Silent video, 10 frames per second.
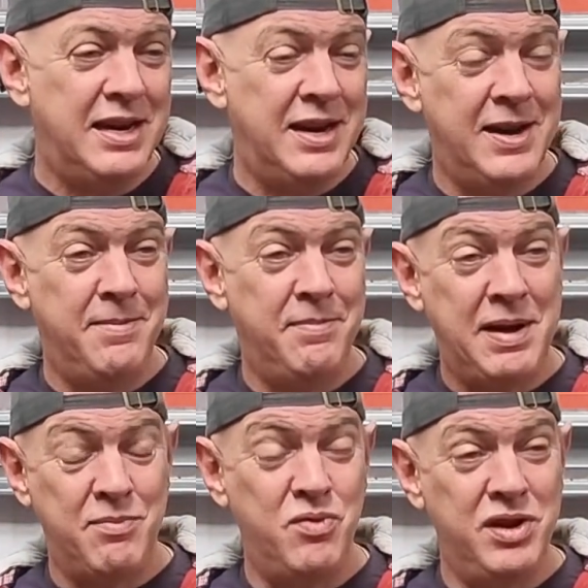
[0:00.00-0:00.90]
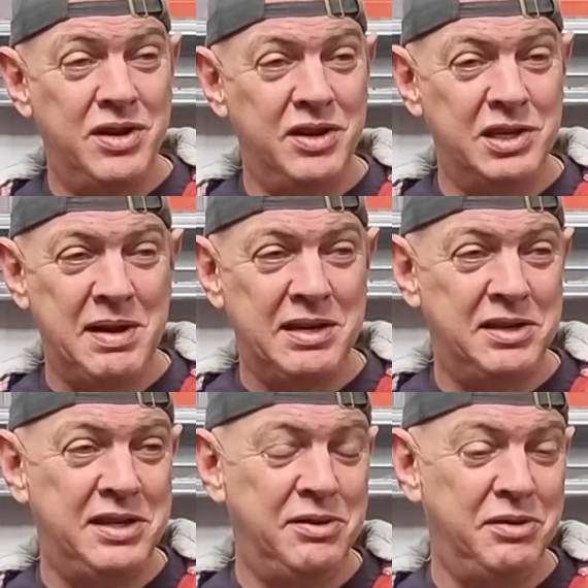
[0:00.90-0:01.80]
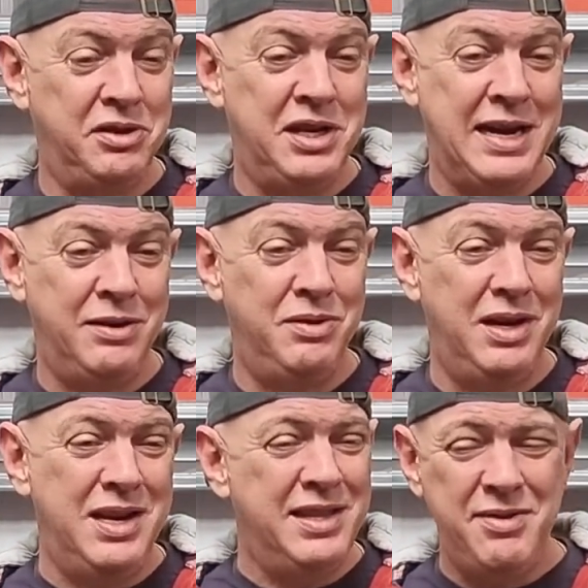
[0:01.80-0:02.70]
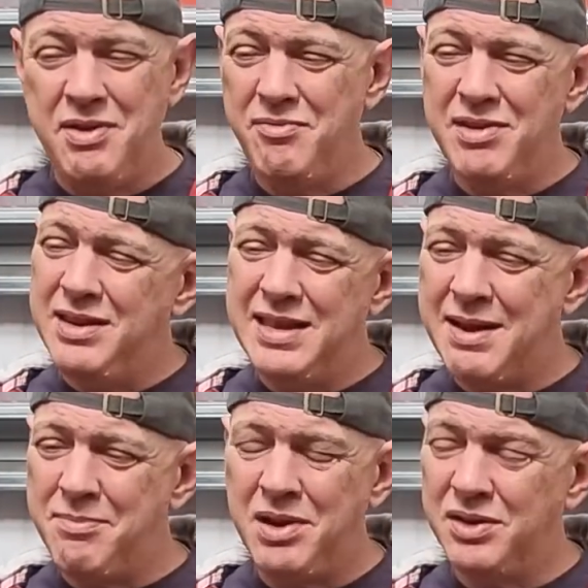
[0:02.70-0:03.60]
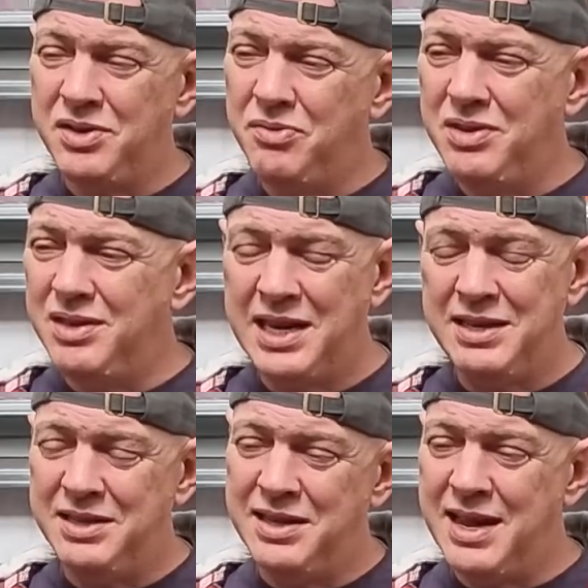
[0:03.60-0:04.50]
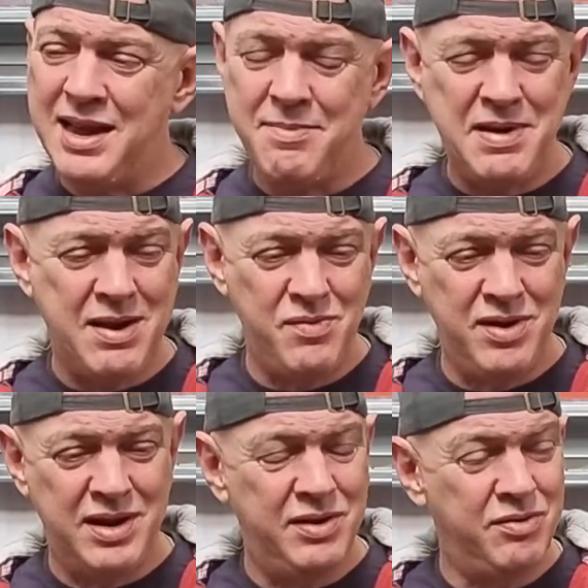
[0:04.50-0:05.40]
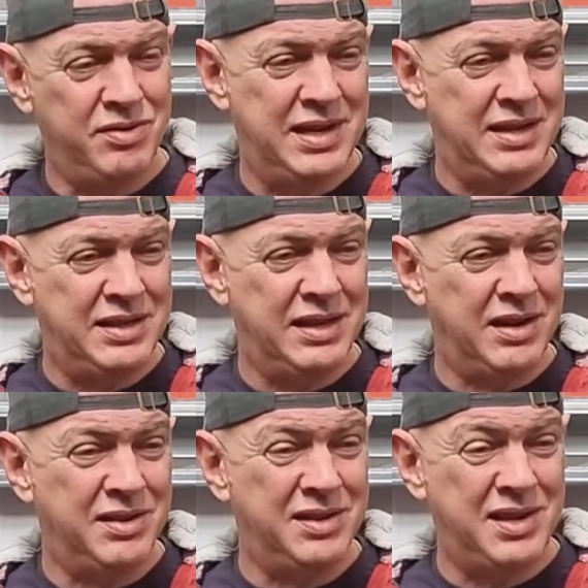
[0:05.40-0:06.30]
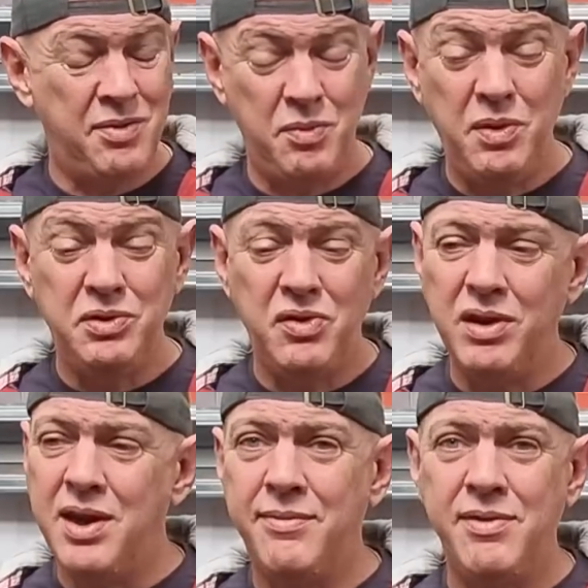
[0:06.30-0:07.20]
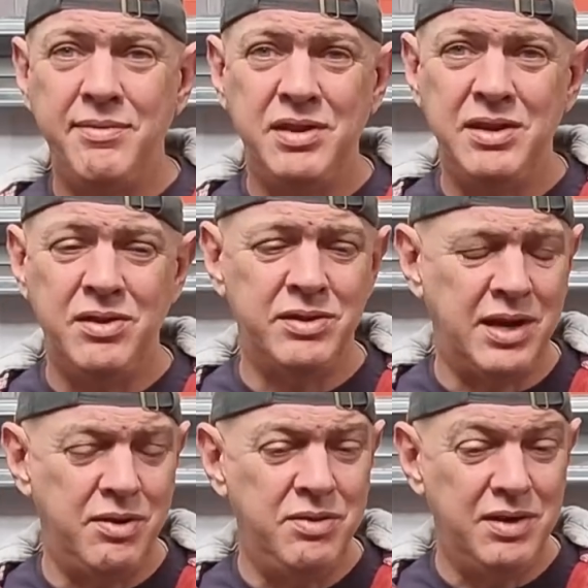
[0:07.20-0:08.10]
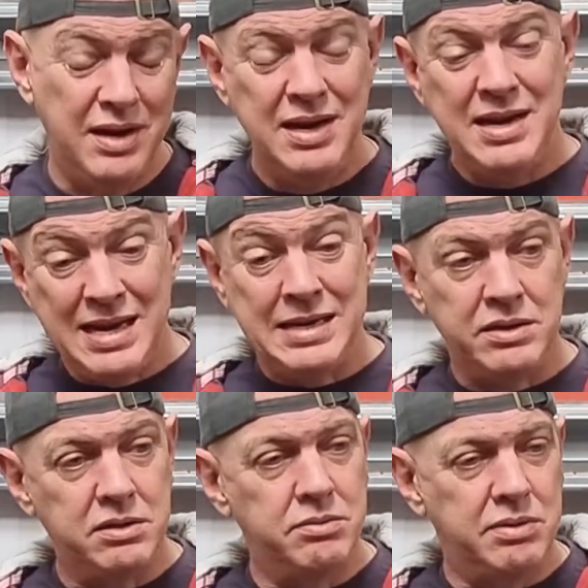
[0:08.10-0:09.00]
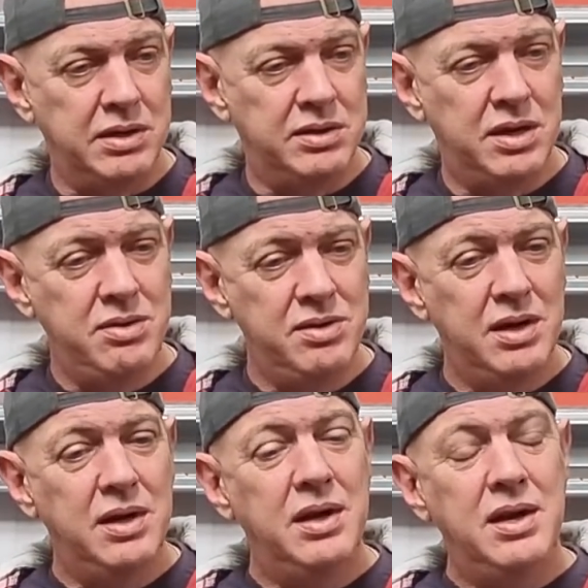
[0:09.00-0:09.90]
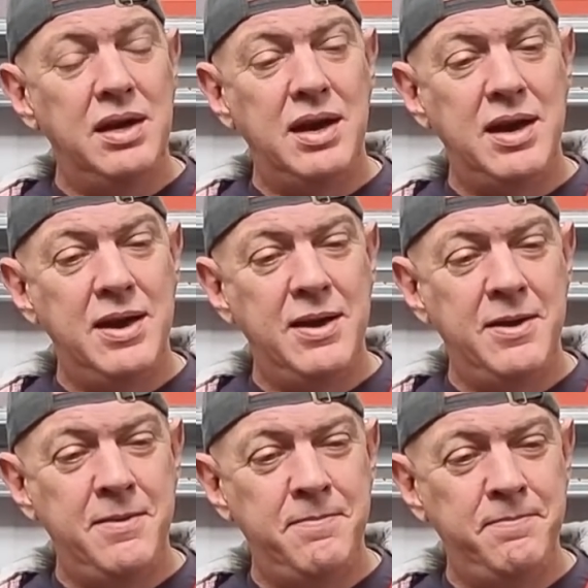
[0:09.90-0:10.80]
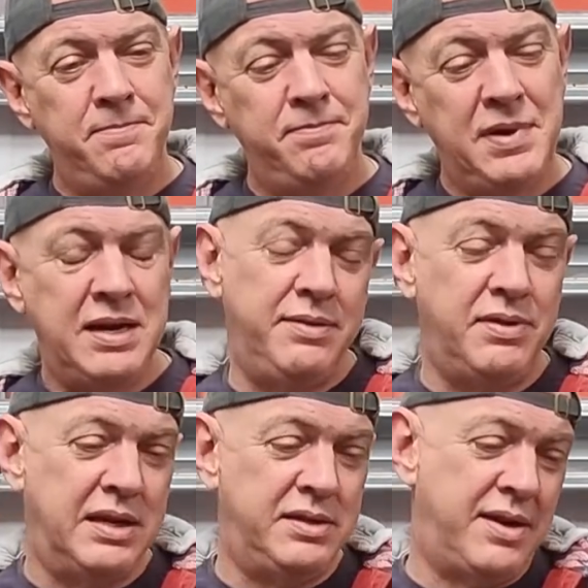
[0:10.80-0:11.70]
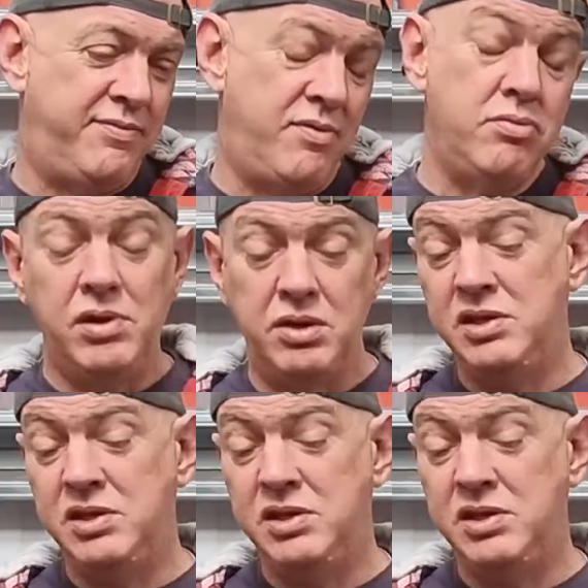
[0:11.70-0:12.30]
and what you can expect to see on the channel. There isn't really that much on the internet about working on ZZRs, so I will try and cover everything that I do, as I always do. And if I get stuff wrong, you can